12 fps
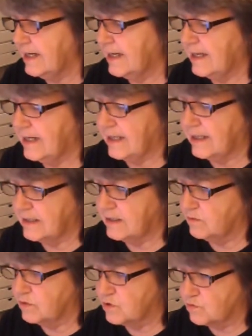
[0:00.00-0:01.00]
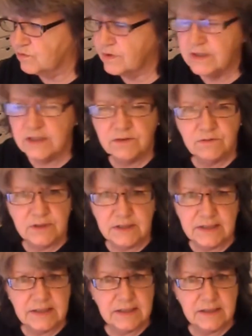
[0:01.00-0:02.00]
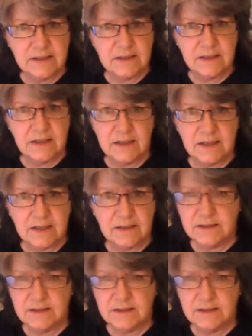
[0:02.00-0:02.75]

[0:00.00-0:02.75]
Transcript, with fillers: And it was really, really uh,